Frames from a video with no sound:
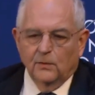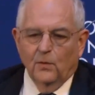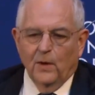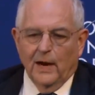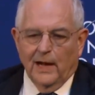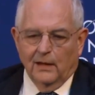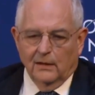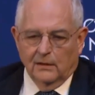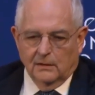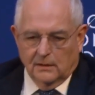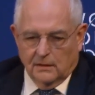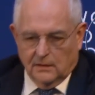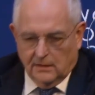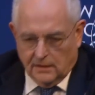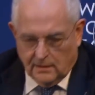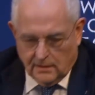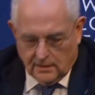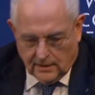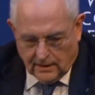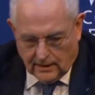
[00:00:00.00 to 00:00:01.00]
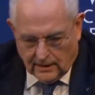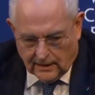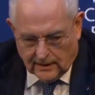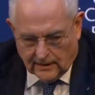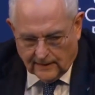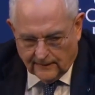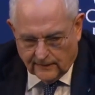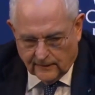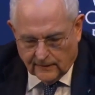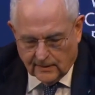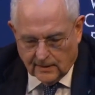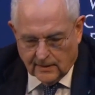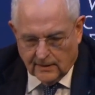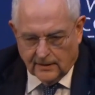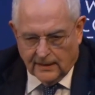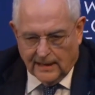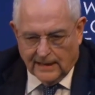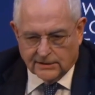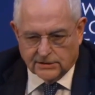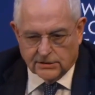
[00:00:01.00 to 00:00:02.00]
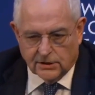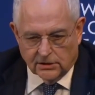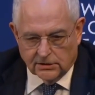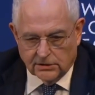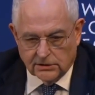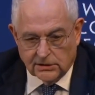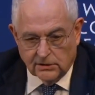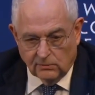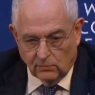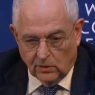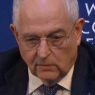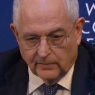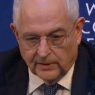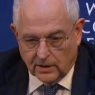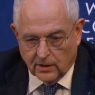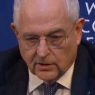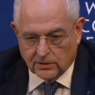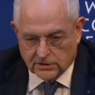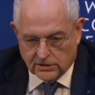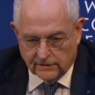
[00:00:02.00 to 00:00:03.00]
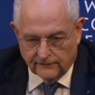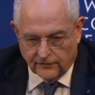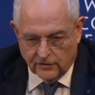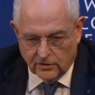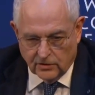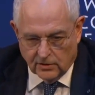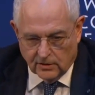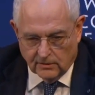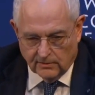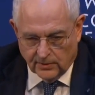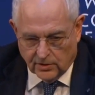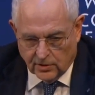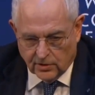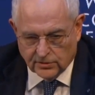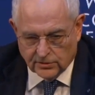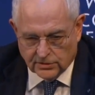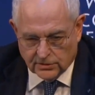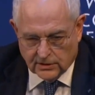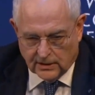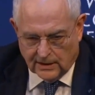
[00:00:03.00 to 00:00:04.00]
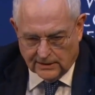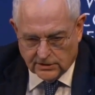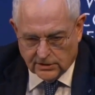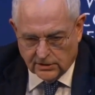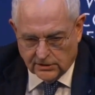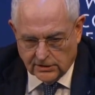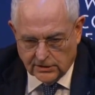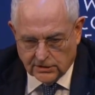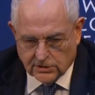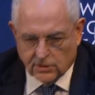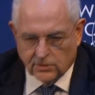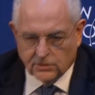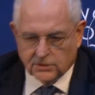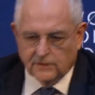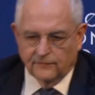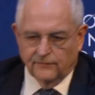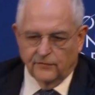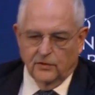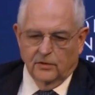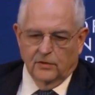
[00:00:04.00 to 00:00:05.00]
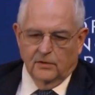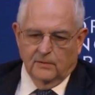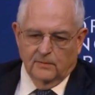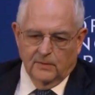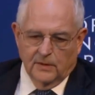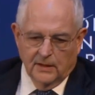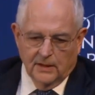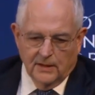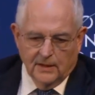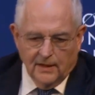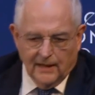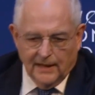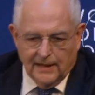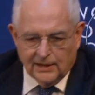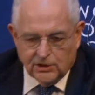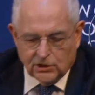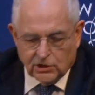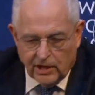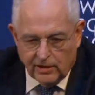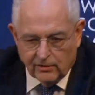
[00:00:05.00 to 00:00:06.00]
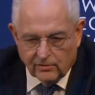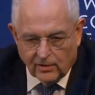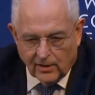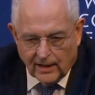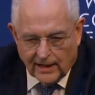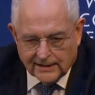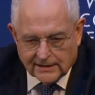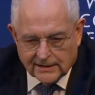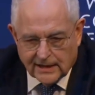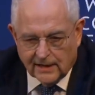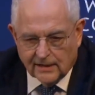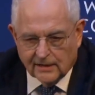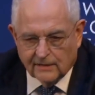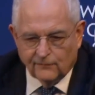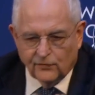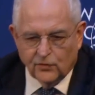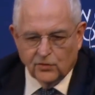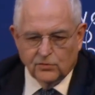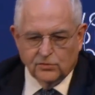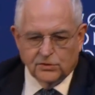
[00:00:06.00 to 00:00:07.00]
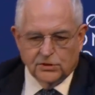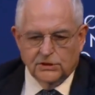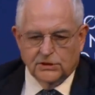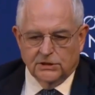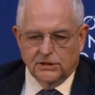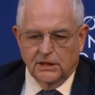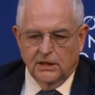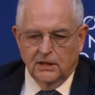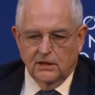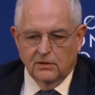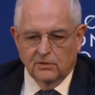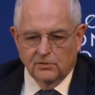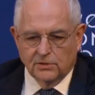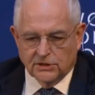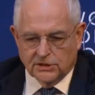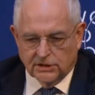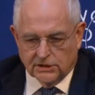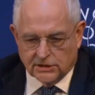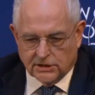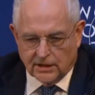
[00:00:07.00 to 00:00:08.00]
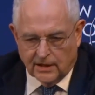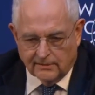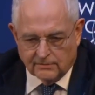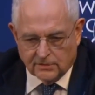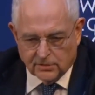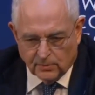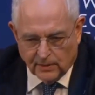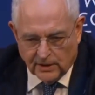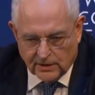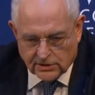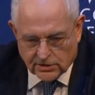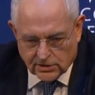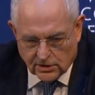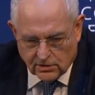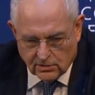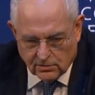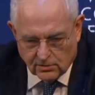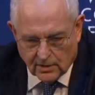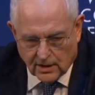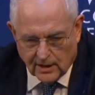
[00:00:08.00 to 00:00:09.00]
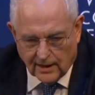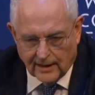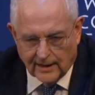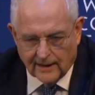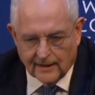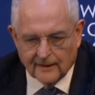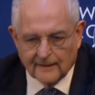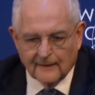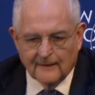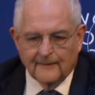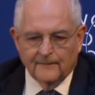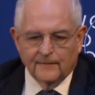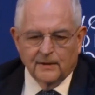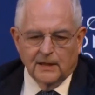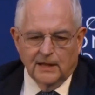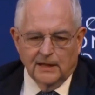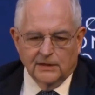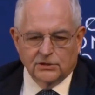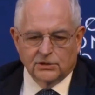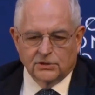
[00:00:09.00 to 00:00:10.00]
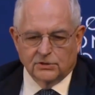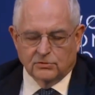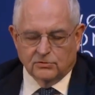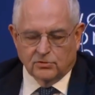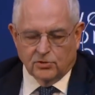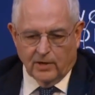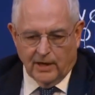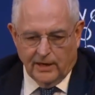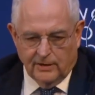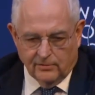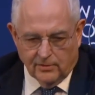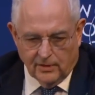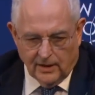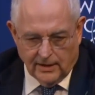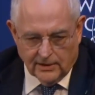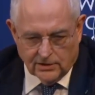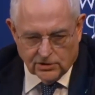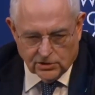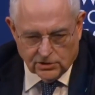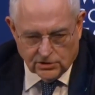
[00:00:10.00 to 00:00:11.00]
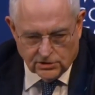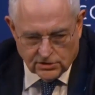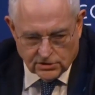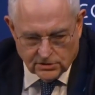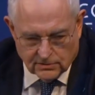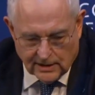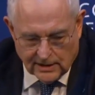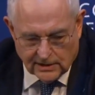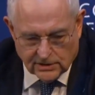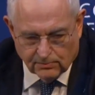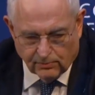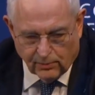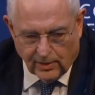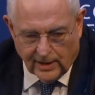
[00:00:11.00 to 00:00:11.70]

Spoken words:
Well, the uncertainty will be costly for Europe because uncertainty is costly for Europe. In general, I take the view, since the EU is 6 times as big as the UK, its trade relations, its